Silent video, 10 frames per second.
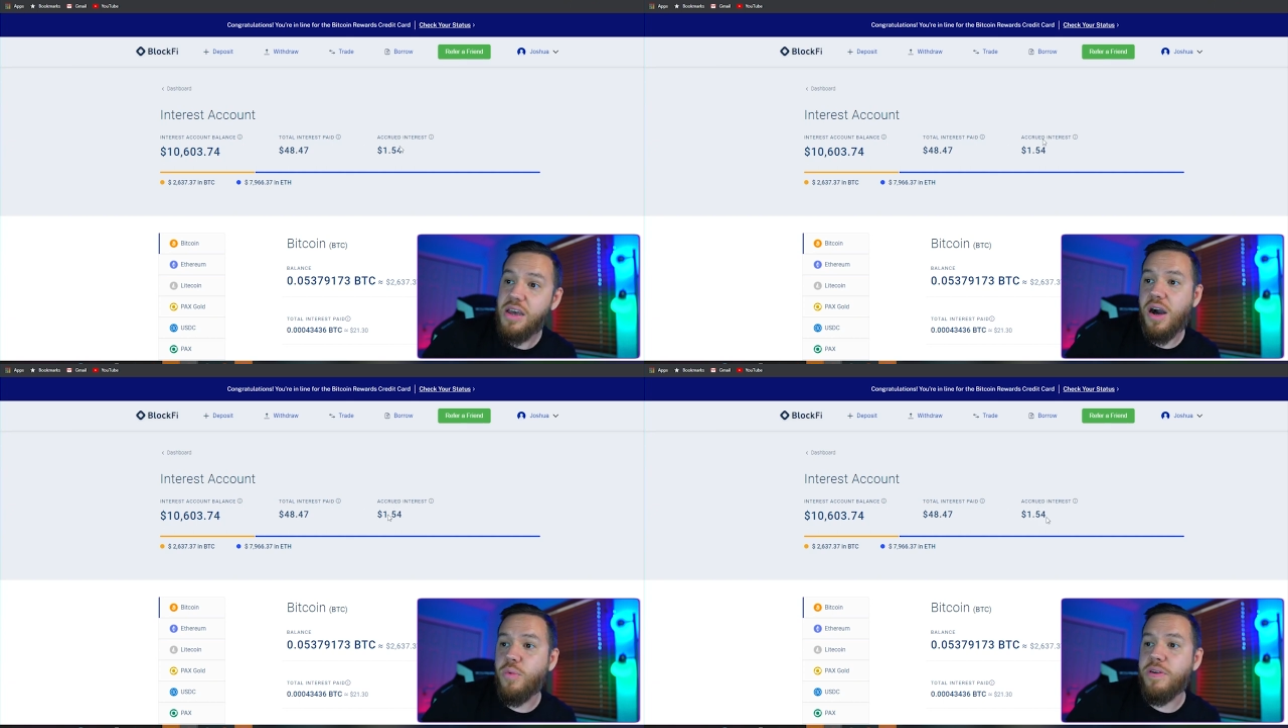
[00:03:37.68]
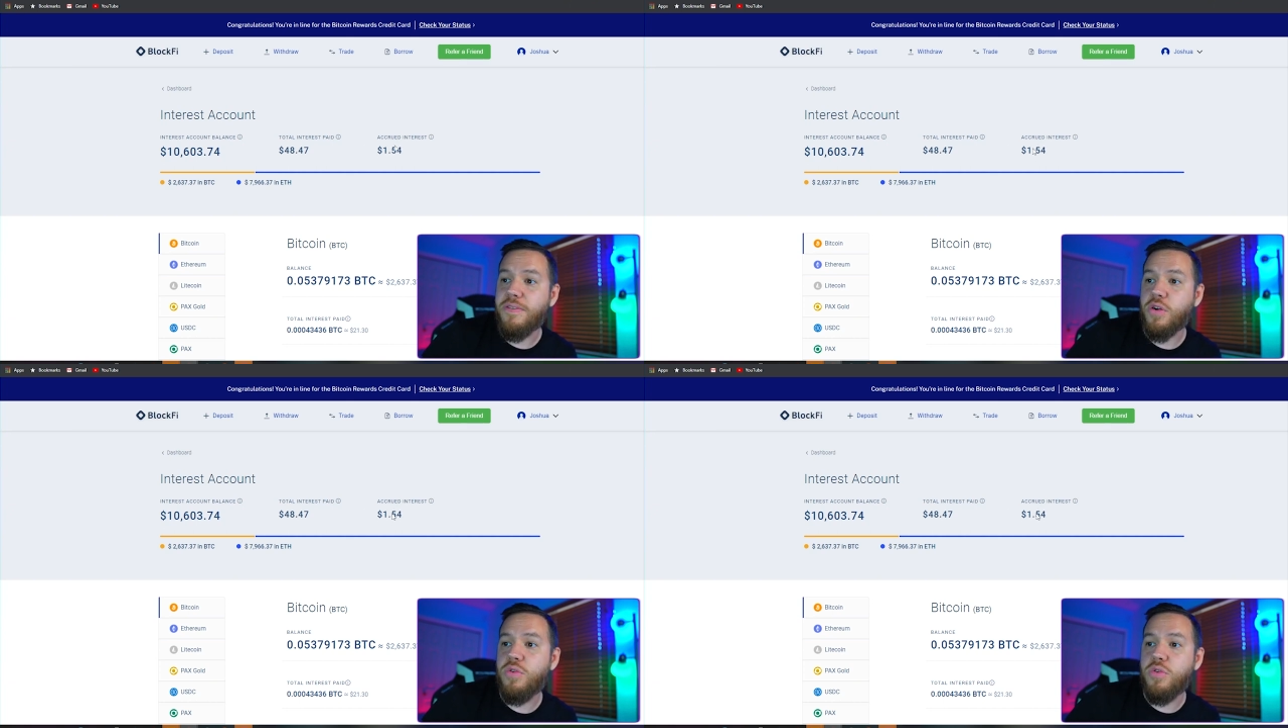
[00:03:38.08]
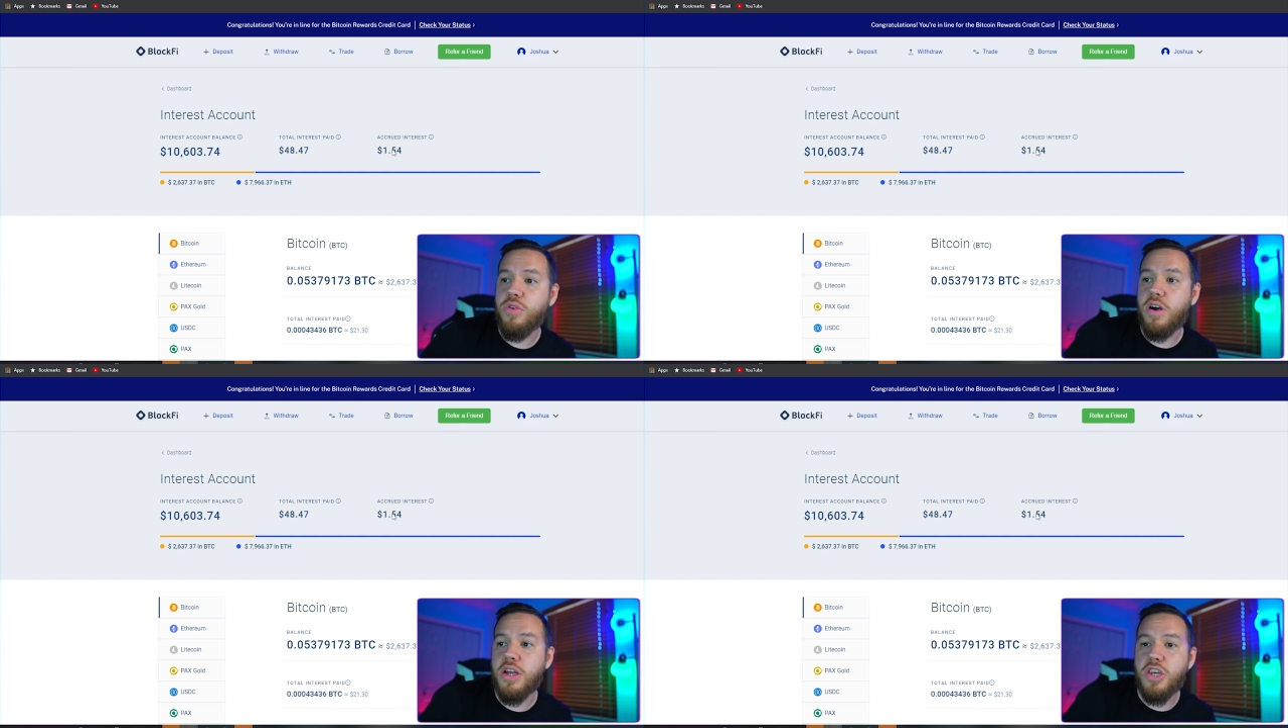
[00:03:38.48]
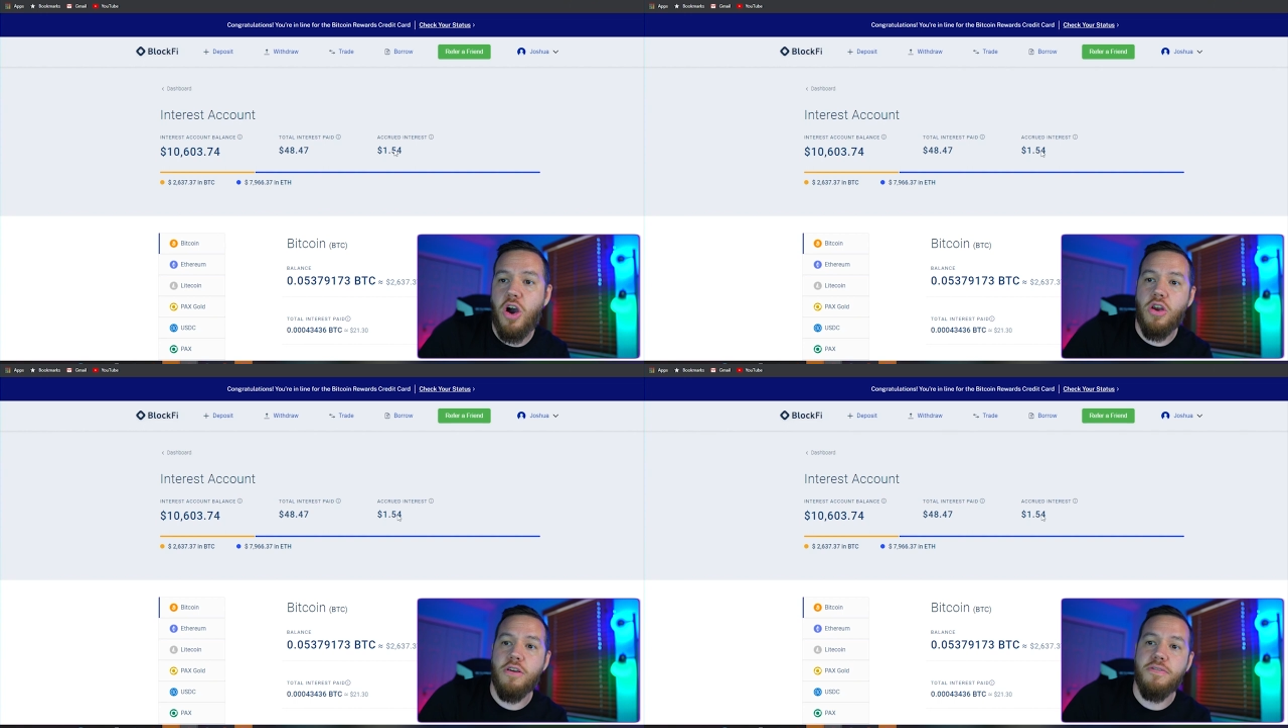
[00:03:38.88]
we've accrued
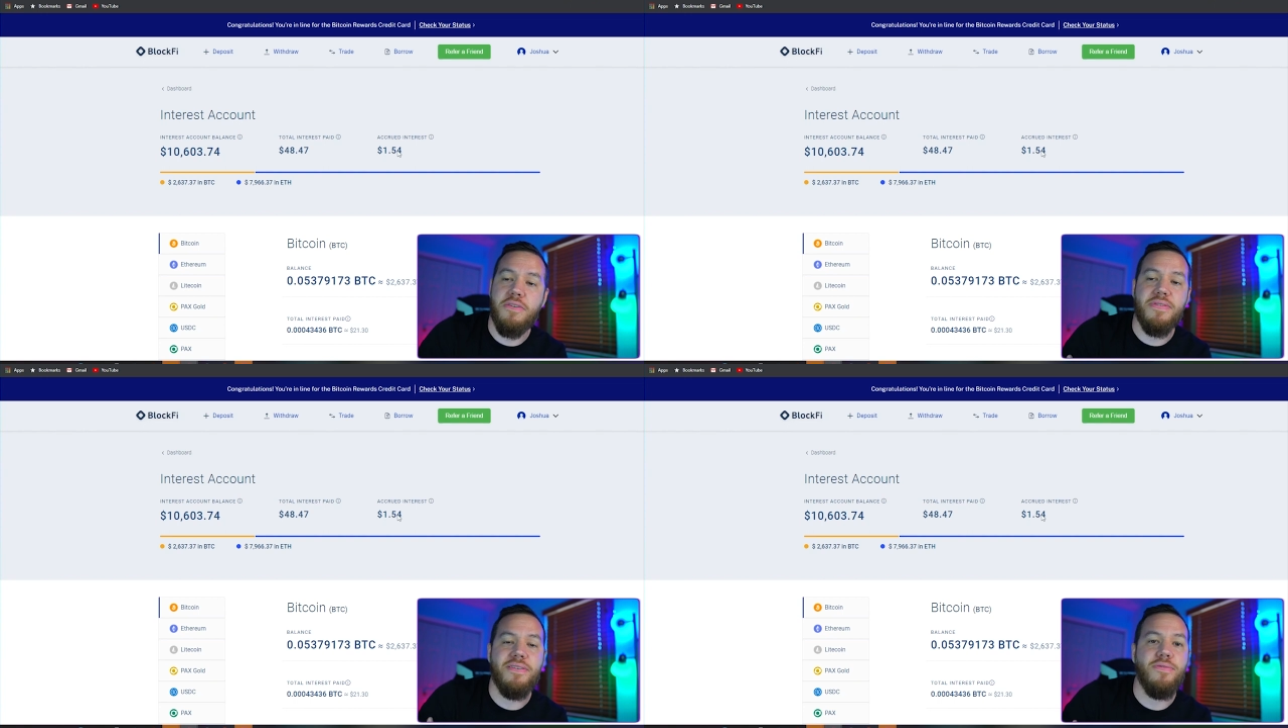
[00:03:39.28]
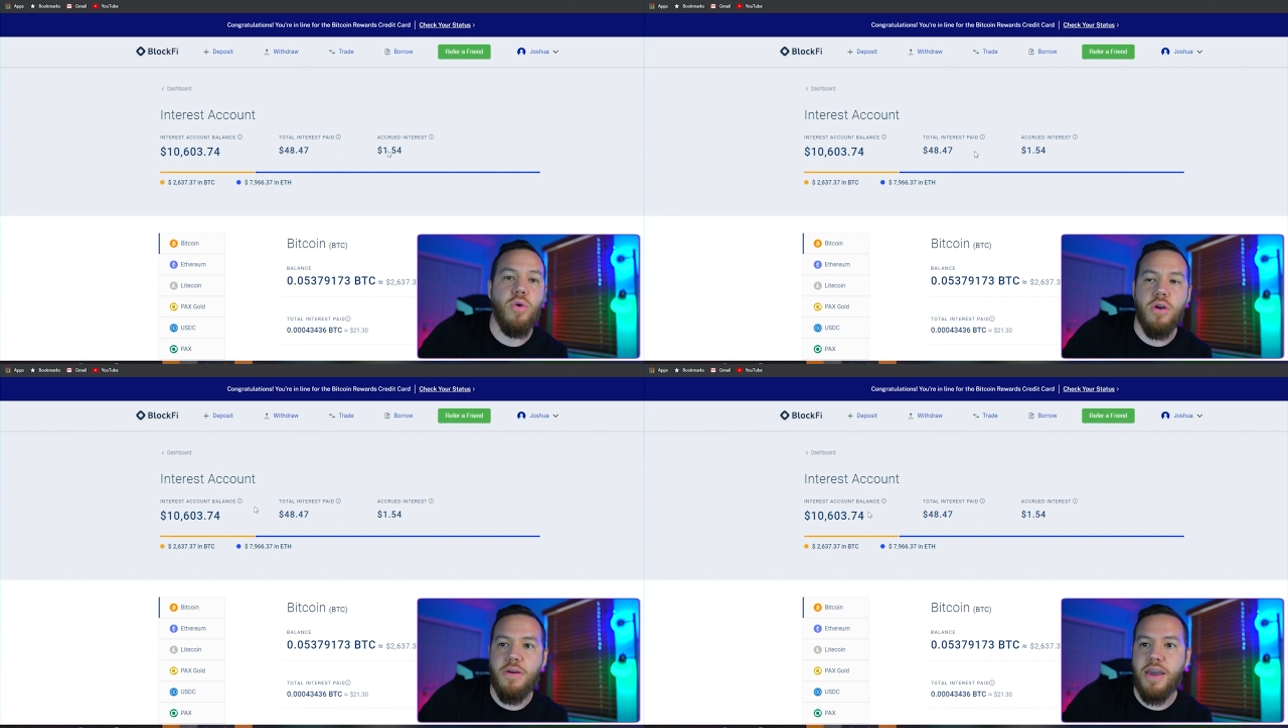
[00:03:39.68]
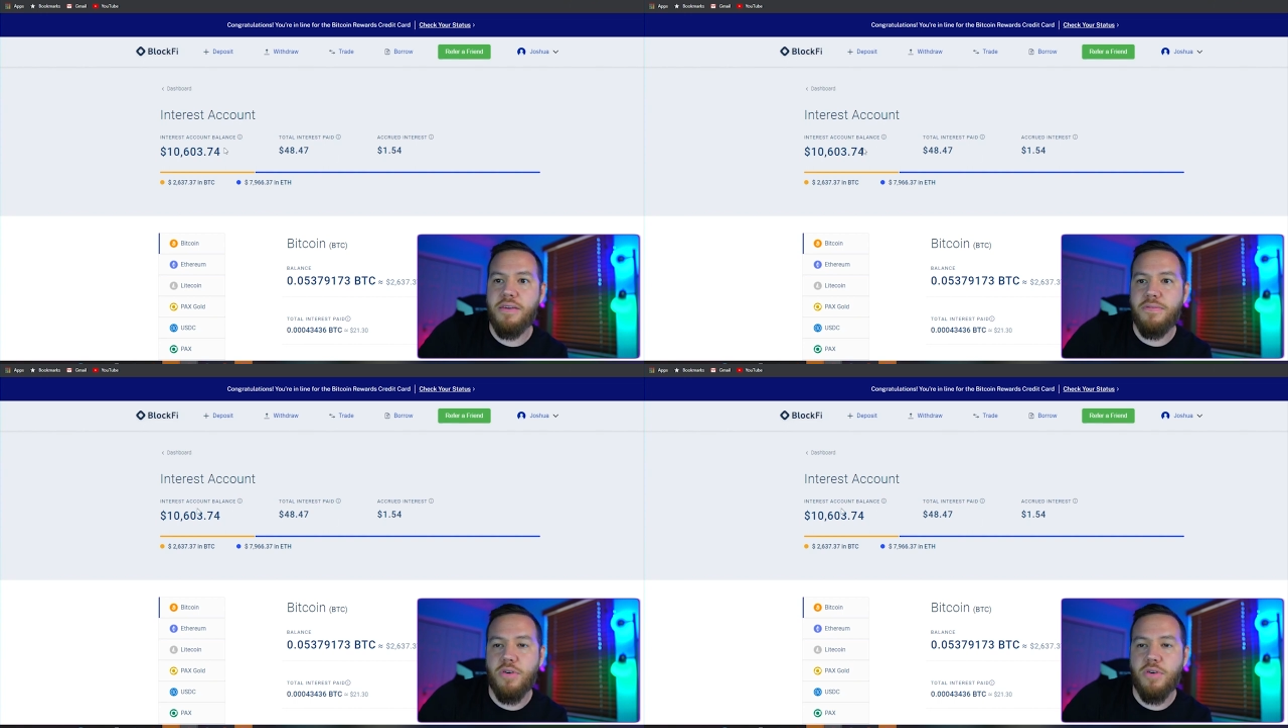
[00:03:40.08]
$1.54, right?